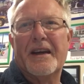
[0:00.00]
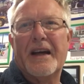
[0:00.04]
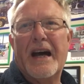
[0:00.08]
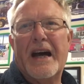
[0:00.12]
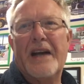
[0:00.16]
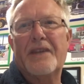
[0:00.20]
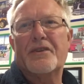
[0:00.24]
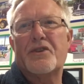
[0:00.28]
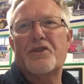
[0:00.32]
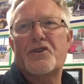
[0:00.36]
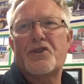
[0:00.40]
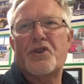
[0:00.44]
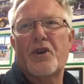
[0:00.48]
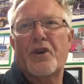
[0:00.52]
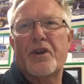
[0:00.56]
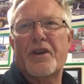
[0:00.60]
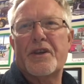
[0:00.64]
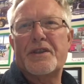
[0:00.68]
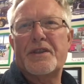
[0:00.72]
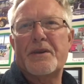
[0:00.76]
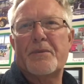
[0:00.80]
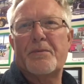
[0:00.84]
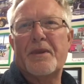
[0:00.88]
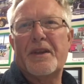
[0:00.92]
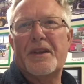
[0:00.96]
I'll just show you
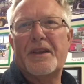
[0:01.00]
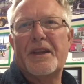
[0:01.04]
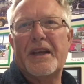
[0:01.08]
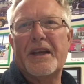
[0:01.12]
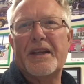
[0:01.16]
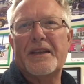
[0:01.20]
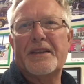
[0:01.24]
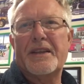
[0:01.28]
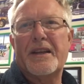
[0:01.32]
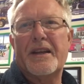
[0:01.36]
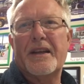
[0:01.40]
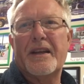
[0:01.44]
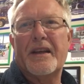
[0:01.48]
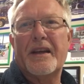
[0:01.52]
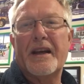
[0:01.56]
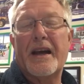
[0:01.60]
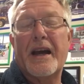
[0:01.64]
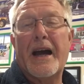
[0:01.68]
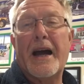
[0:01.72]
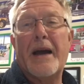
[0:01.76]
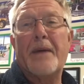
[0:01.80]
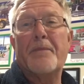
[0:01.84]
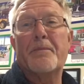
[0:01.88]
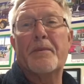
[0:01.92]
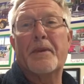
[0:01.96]
some of the things that
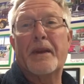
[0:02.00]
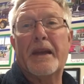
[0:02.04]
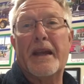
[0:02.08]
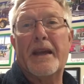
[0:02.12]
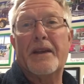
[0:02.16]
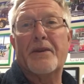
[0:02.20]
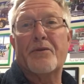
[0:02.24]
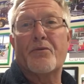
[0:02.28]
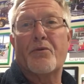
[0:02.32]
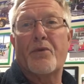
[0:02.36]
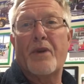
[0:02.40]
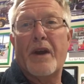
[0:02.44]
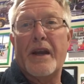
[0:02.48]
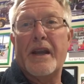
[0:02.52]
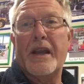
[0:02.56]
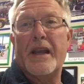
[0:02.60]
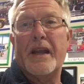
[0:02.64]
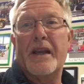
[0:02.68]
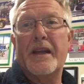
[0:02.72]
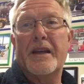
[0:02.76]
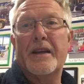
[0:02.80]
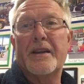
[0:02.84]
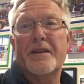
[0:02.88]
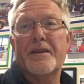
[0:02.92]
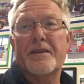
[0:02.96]
I'm getting
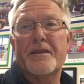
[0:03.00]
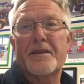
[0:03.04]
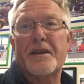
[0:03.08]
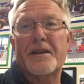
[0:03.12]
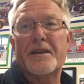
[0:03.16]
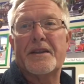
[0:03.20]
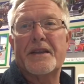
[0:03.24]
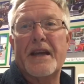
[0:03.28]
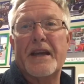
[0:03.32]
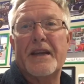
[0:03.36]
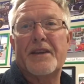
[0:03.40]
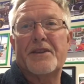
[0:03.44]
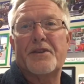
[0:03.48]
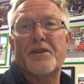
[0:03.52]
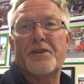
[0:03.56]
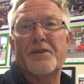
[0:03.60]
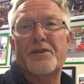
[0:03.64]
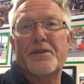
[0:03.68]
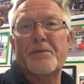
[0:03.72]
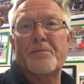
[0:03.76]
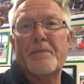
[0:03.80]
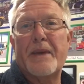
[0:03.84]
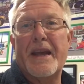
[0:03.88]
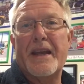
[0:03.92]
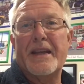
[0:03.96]
ready to take to
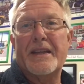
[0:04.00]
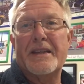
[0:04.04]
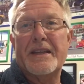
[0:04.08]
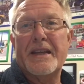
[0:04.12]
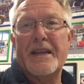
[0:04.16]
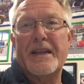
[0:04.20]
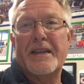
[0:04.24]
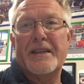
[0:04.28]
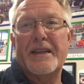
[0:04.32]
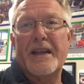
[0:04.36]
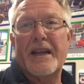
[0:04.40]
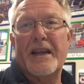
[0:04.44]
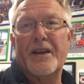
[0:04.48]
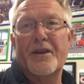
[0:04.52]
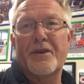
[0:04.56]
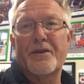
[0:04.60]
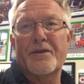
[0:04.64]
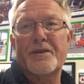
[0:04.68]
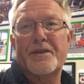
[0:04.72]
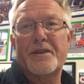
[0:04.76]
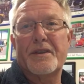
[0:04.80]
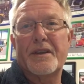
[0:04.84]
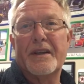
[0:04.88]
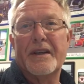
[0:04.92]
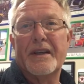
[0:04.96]
some antique
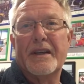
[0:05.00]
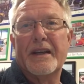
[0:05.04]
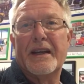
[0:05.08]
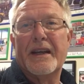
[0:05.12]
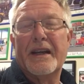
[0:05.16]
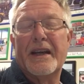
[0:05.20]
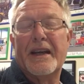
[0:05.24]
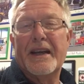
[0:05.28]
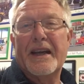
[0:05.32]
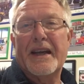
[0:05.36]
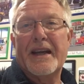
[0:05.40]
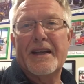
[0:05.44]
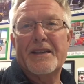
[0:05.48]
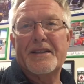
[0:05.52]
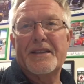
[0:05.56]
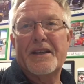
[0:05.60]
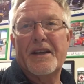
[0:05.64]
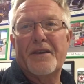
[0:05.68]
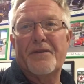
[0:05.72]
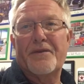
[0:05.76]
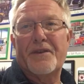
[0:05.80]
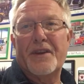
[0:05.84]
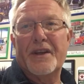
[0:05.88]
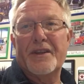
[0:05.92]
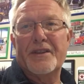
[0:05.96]
dealers and
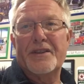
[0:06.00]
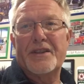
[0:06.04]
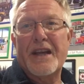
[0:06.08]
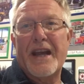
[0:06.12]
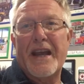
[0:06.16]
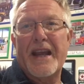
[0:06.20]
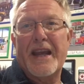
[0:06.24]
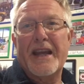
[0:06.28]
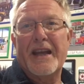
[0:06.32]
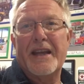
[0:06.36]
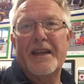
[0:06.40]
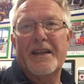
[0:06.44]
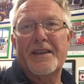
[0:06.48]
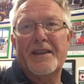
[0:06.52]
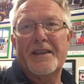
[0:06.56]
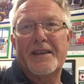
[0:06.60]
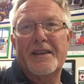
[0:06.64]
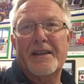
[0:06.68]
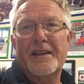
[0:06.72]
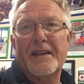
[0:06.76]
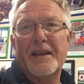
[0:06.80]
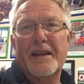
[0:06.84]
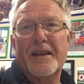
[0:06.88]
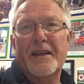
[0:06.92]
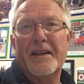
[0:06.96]
see if they'll take it
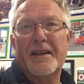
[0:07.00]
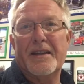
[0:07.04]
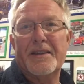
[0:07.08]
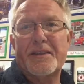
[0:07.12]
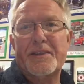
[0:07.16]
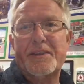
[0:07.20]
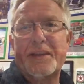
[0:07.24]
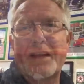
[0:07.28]
and